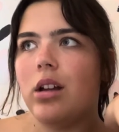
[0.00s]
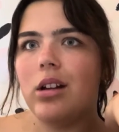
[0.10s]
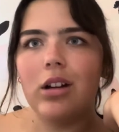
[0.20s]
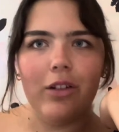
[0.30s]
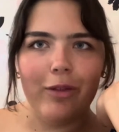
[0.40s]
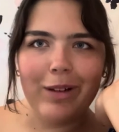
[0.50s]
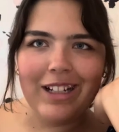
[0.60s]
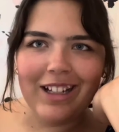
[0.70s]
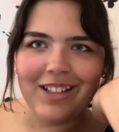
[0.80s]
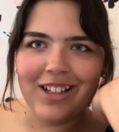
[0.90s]
go over to my
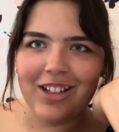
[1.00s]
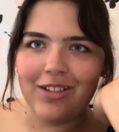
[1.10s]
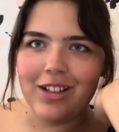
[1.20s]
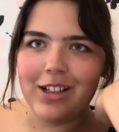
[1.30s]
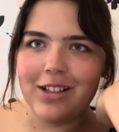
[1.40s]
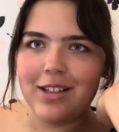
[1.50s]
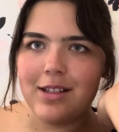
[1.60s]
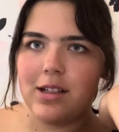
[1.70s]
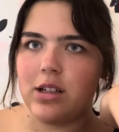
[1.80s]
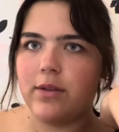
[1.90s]
desk and do it there because it's
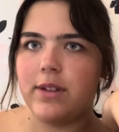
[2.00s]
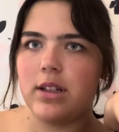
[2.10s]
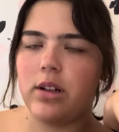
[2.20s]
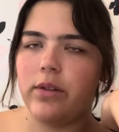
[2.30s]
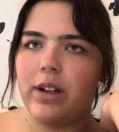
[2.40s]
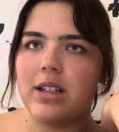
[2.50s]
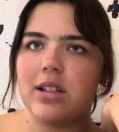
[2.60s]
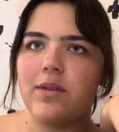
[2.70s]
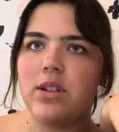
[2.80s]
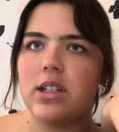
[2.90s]
easier if it's on a flat surface